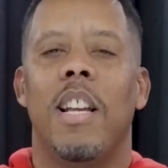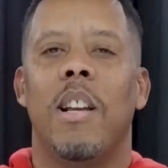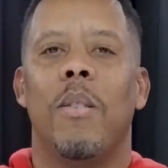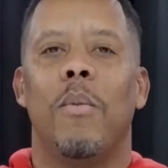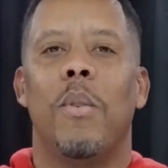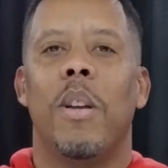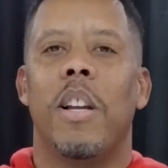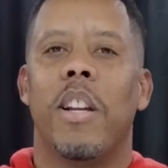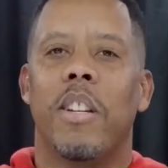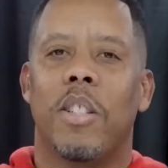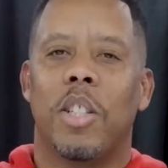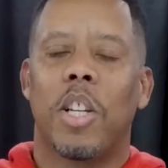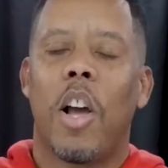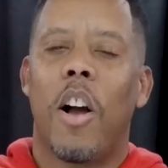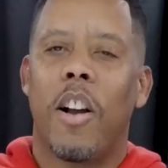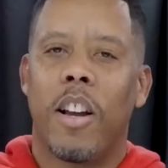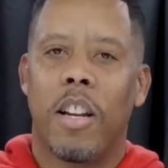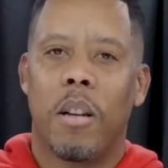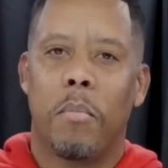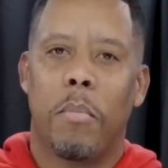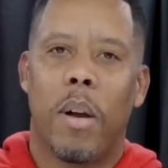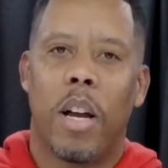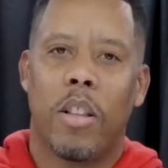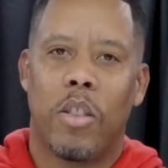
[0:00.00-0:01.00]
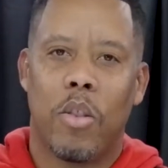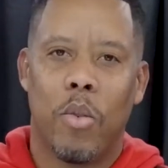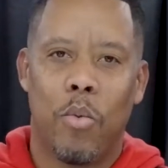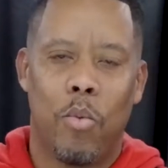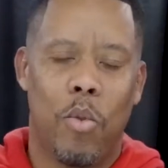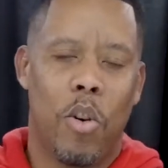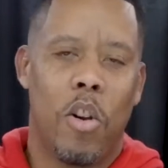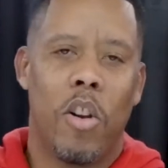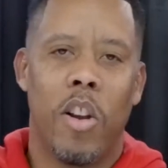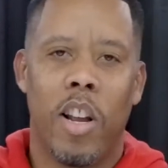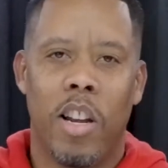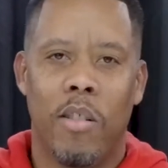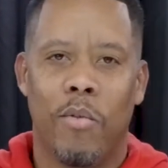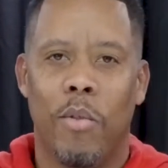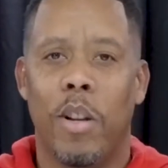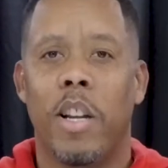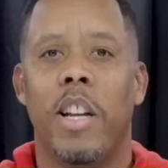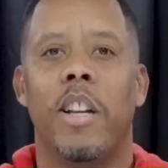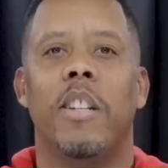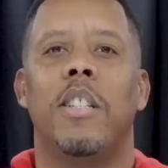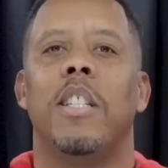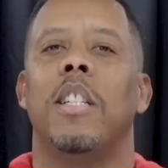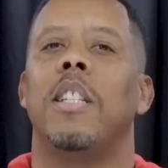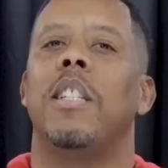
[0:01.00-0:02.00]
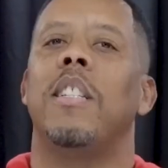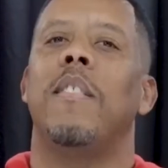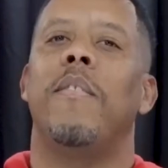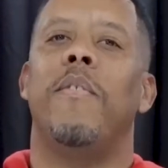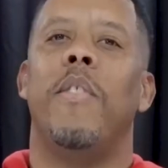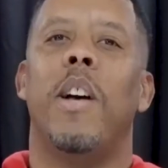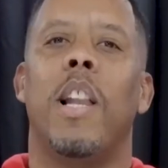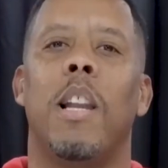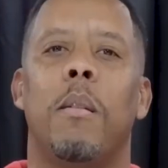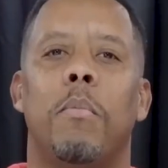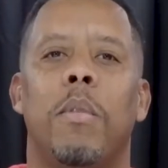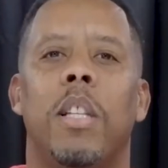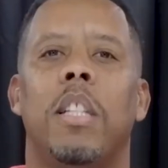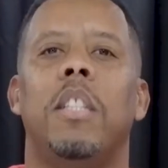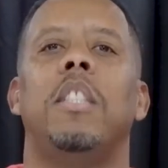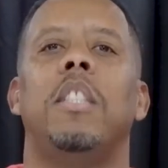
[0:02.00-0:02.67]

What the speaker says: We're here talking about the Word, and we're here to develop the